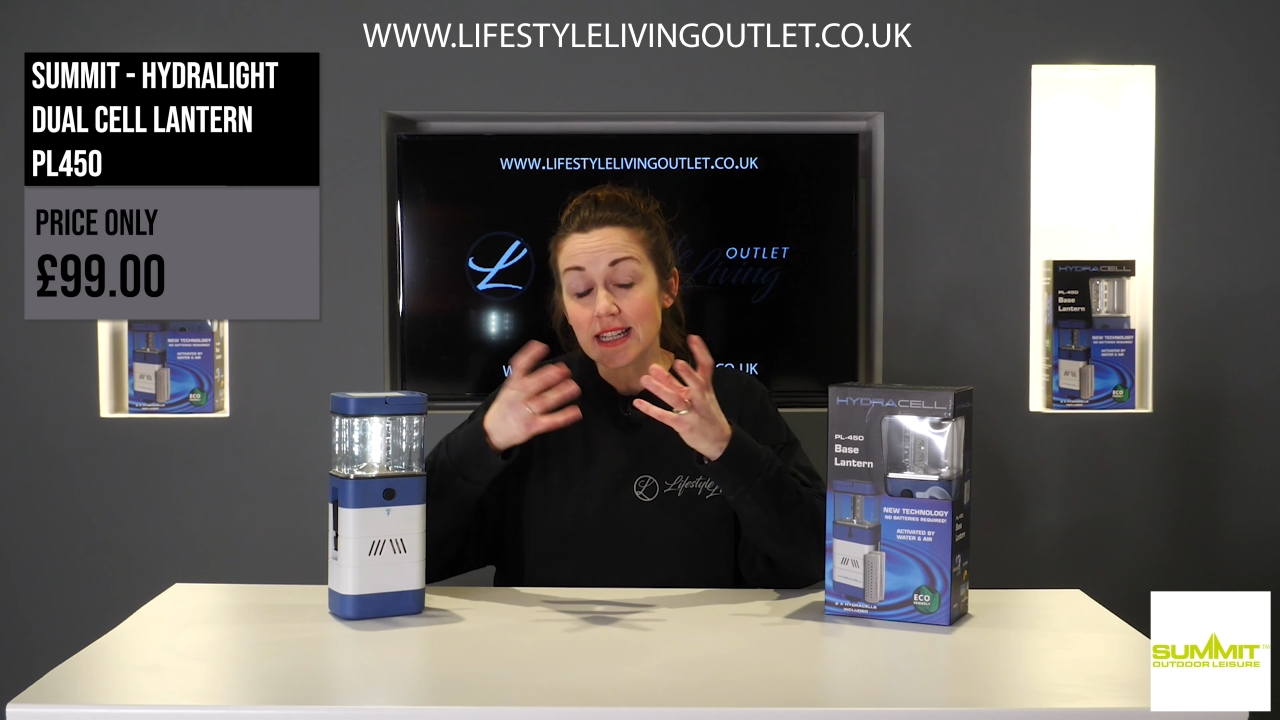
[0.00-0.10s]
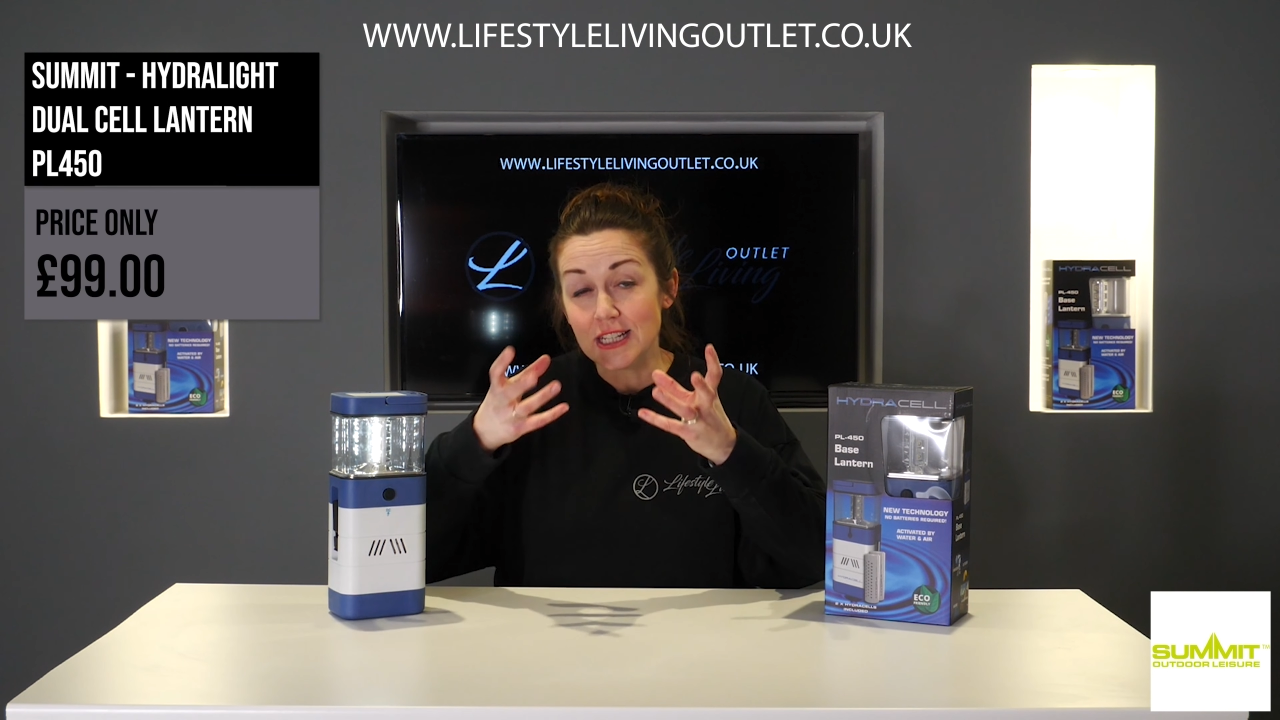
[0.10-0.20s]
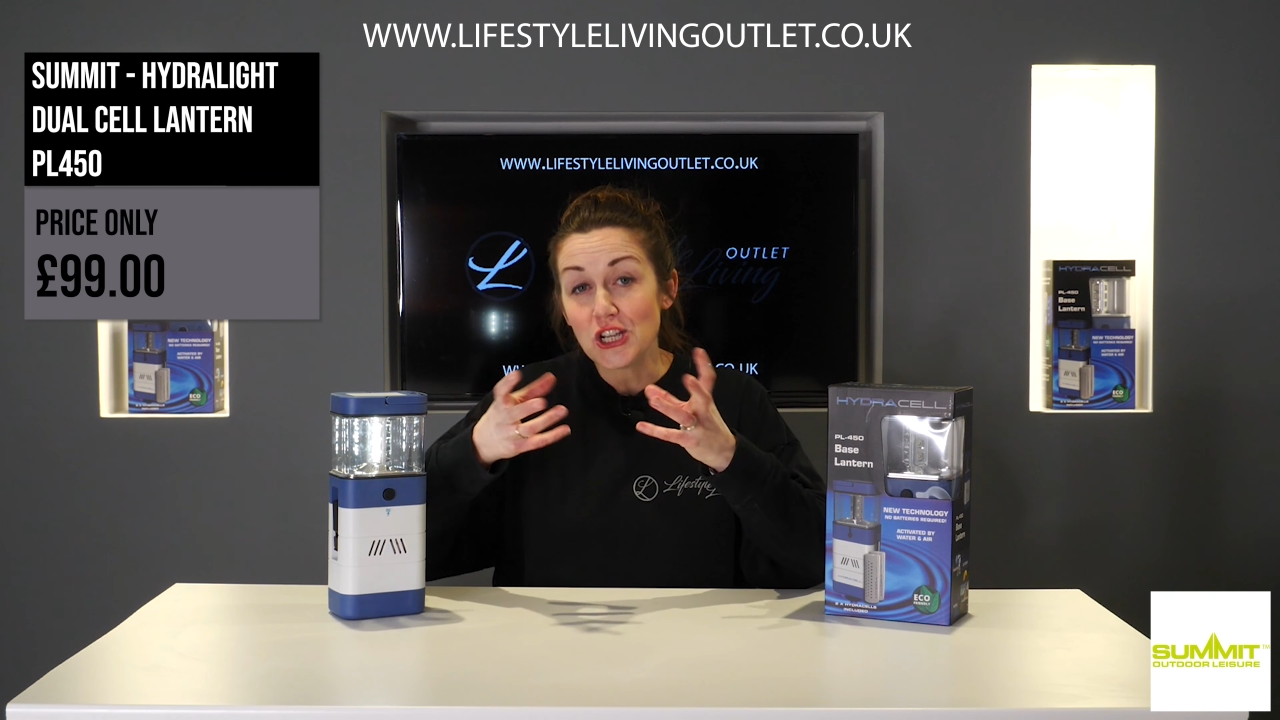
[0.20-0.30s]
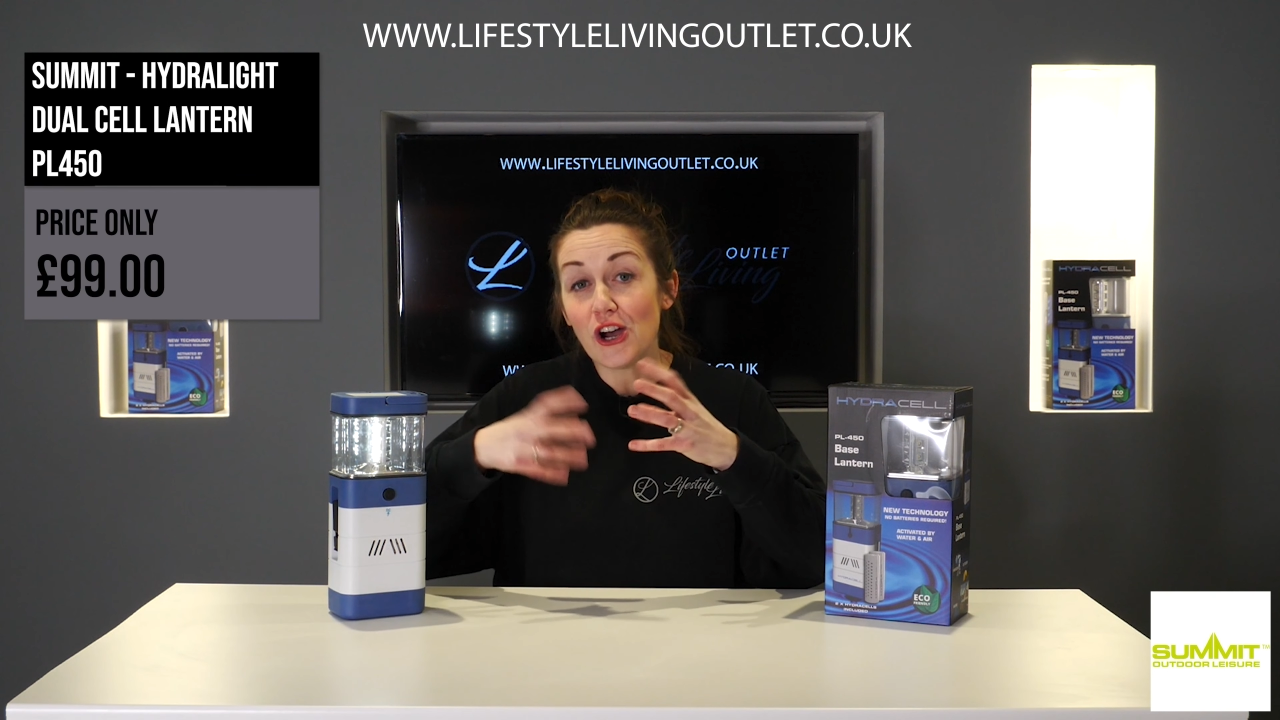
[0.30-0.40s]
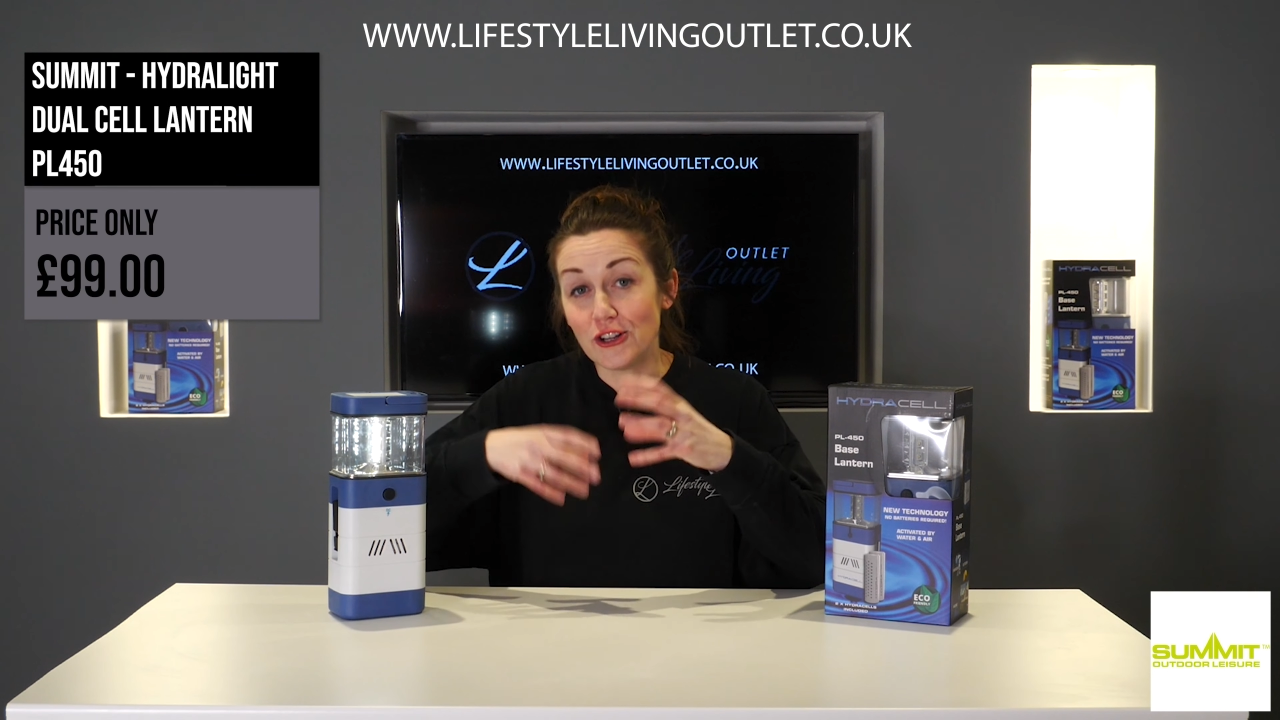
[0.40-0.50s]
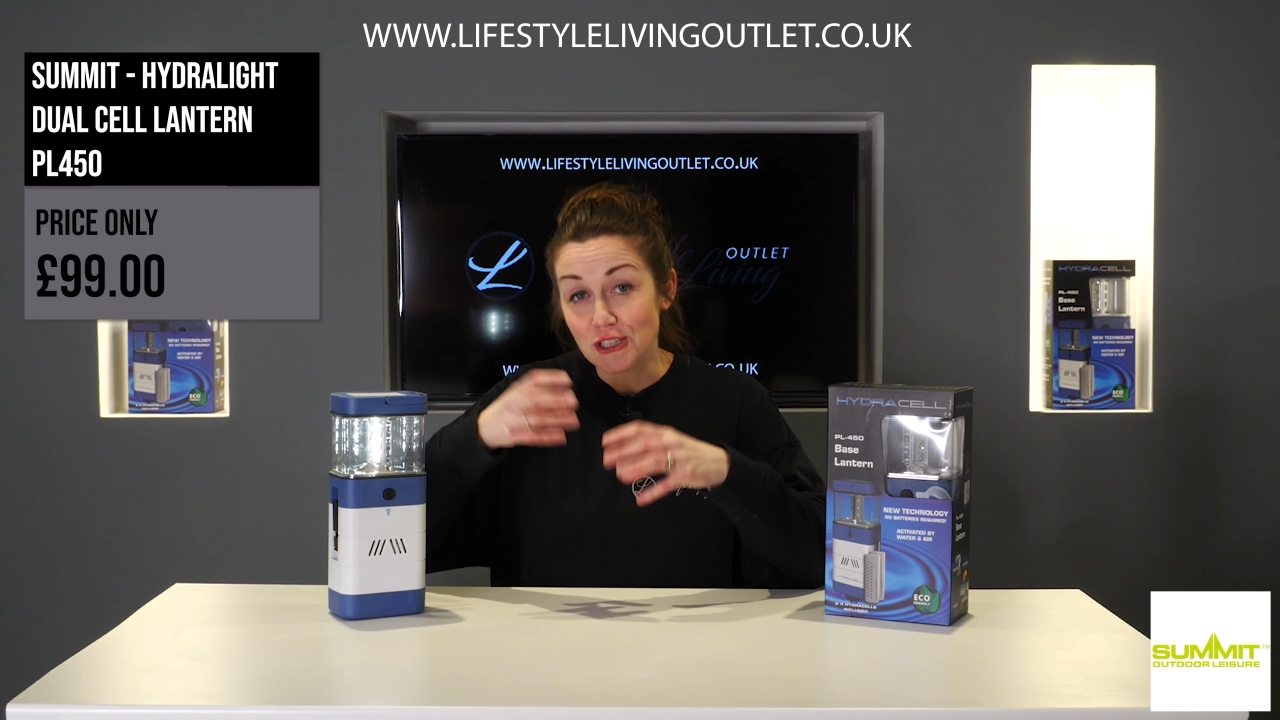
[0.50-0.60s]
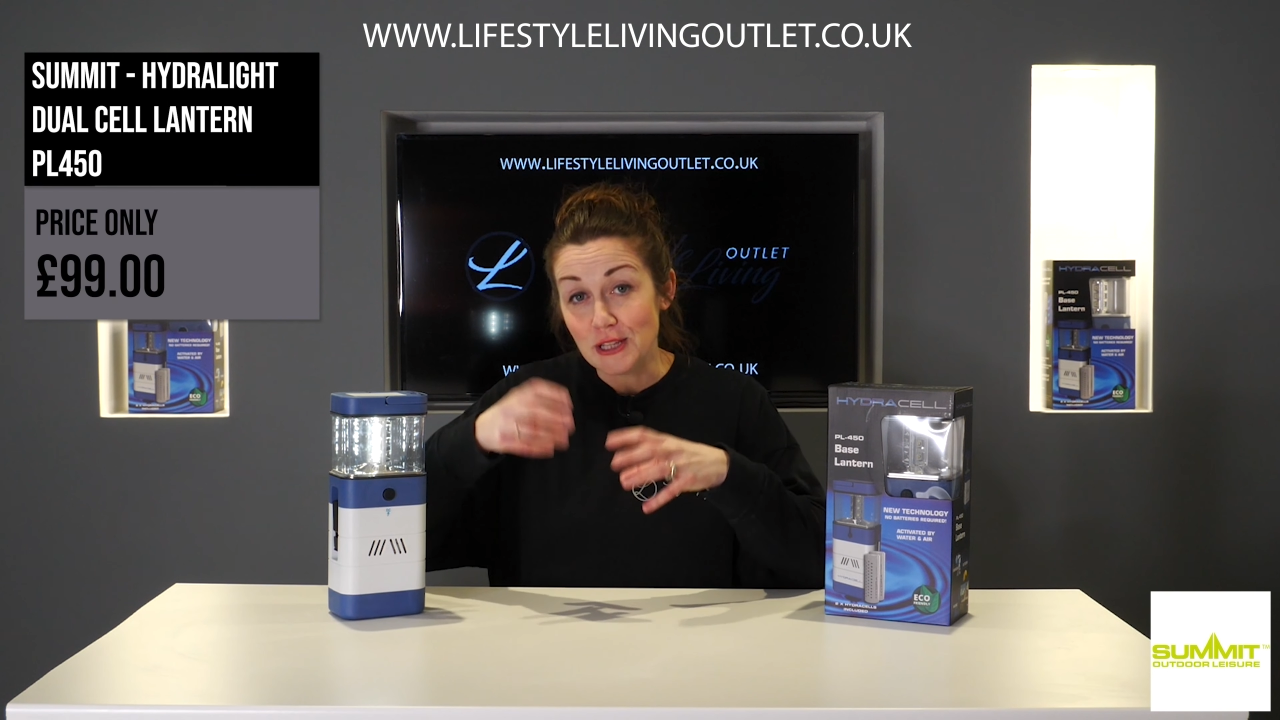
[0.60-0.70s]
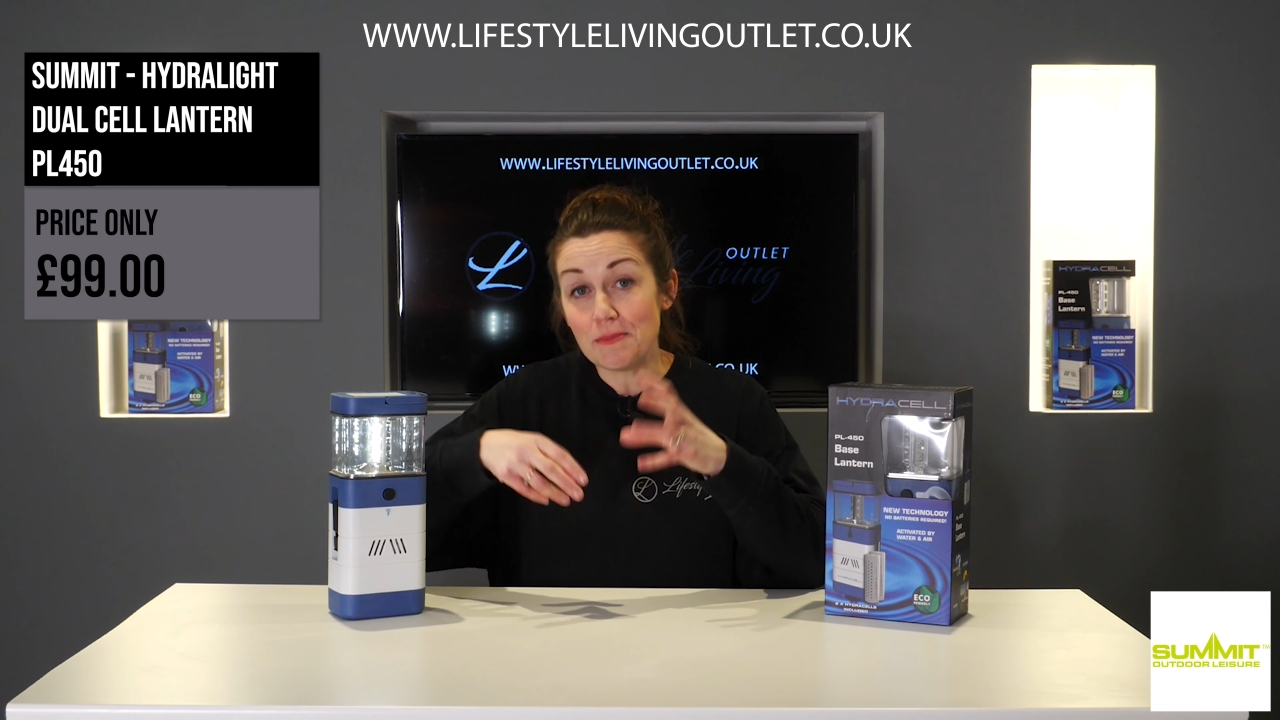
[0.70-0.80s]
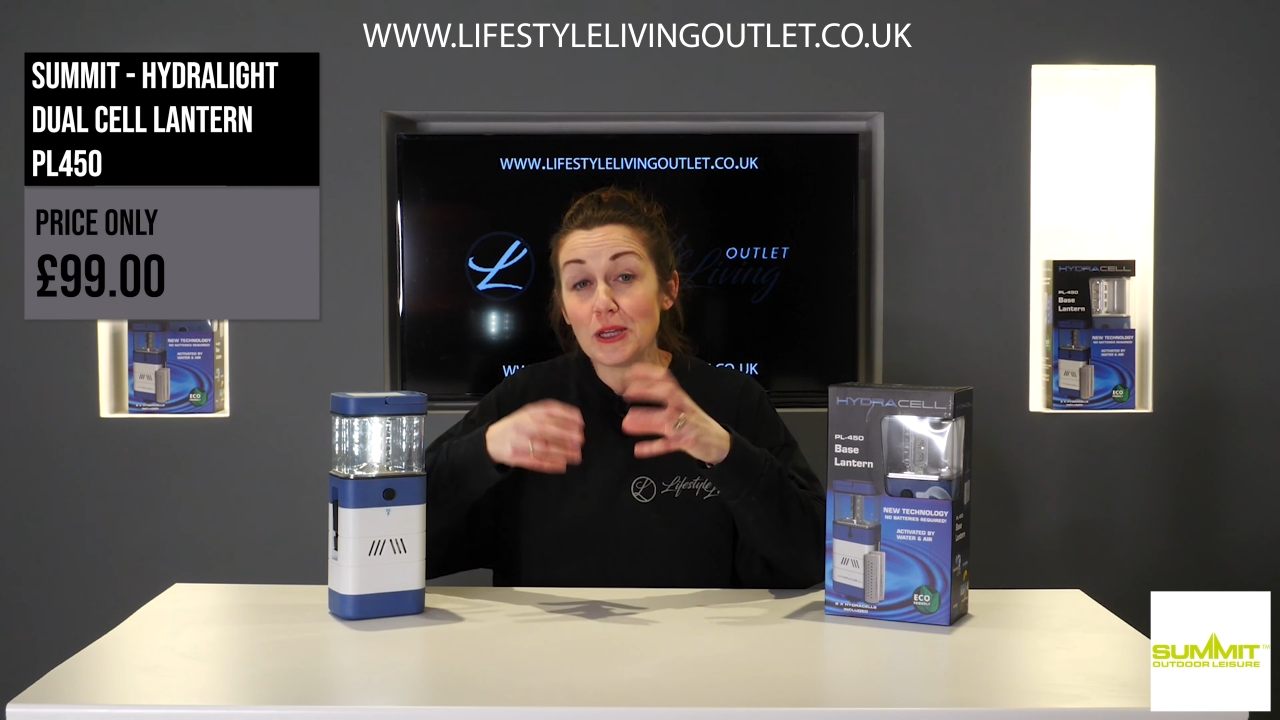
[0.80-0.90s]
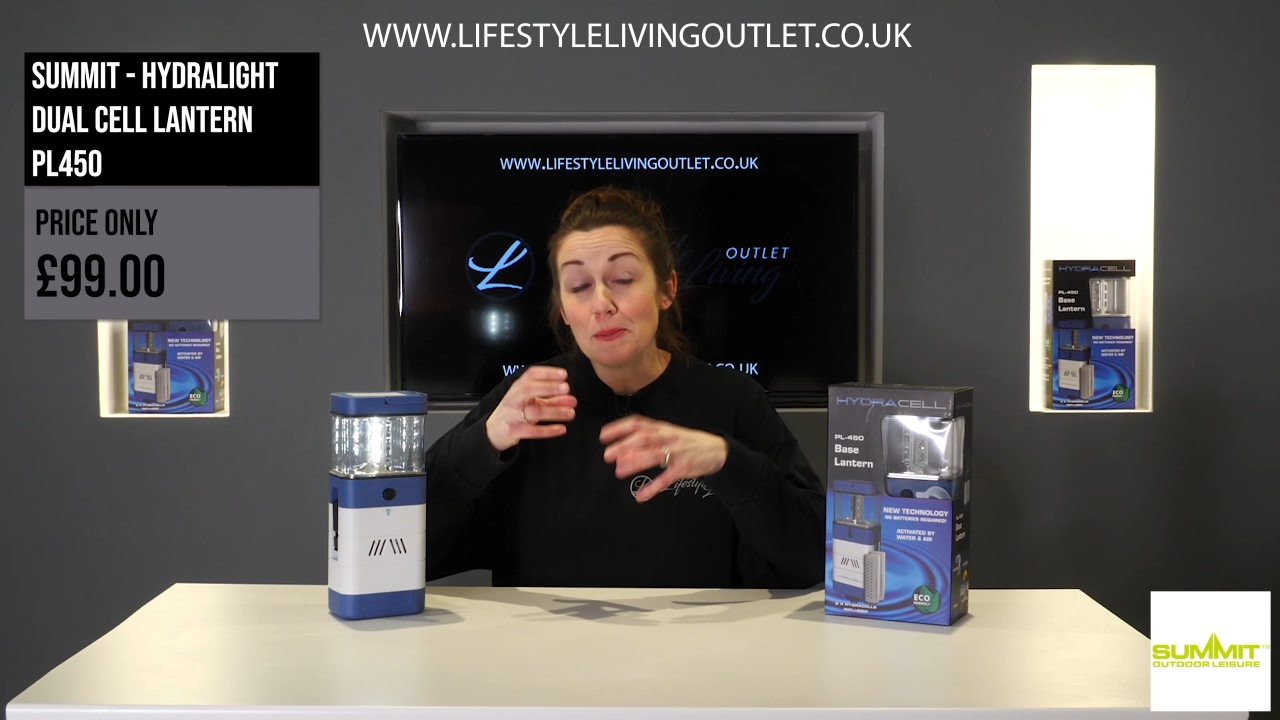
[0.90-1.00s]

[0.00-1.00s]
I say charge them,